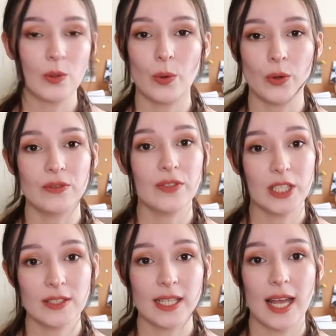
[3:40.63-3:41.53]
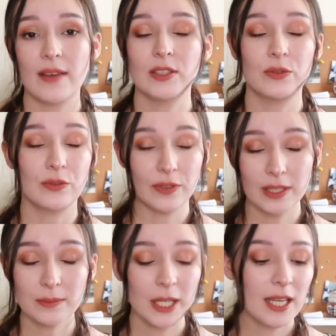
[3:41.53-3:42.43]
or videos that I have to
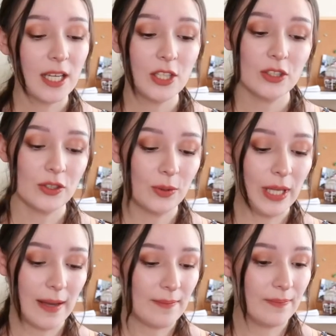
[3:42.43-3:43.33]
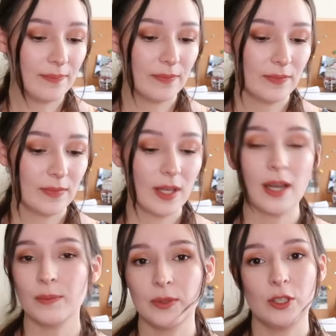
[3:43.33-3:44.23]
film. So yeah,
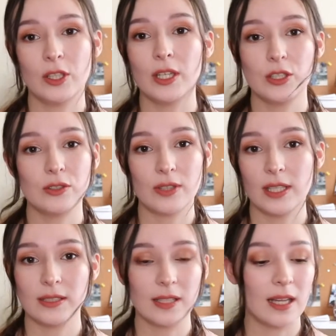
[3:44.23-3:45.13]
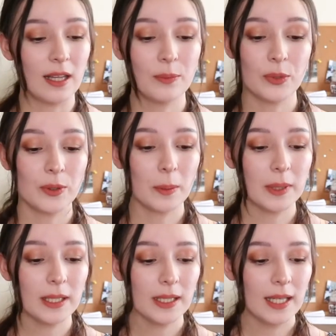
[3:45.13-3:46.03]
I'm gonna use this a lot
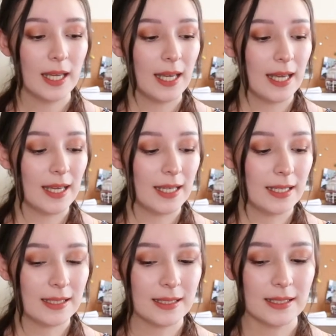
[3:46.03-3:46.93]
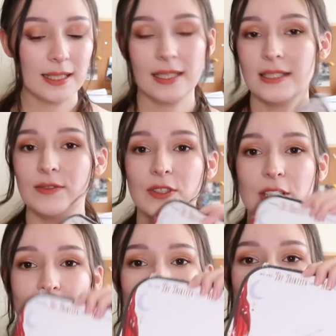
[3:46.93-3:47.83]
probably. And it's very
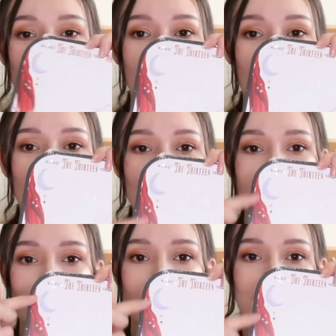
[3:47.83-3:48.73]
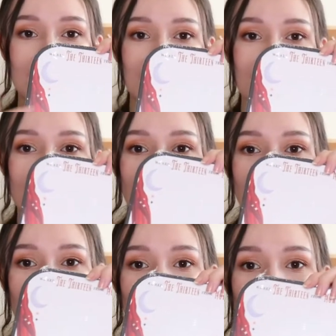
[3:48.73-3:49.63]
cute, like it has this
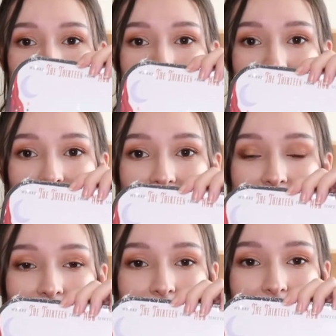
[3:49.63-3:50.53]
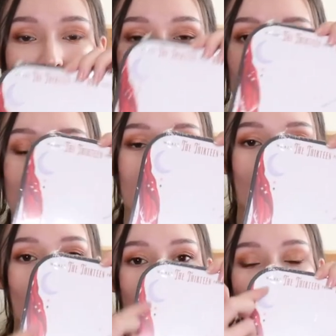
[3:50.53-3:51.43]
uh,
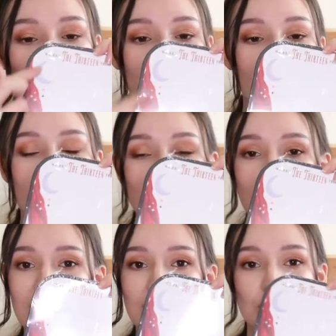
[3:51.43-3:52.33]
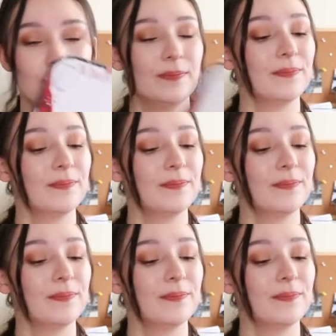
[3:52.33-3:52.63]
design on the edges, so